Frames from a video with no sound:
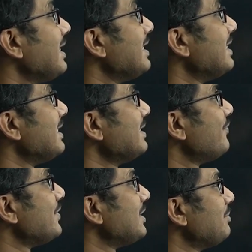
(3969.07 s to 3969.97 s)
is
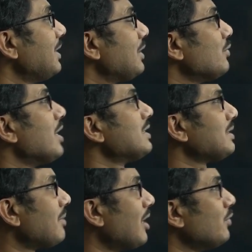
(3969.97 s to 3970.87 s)
visible to us
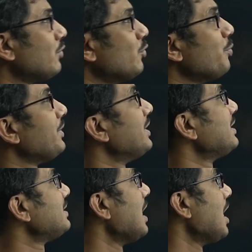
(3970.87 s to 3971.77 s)
about 2 minutes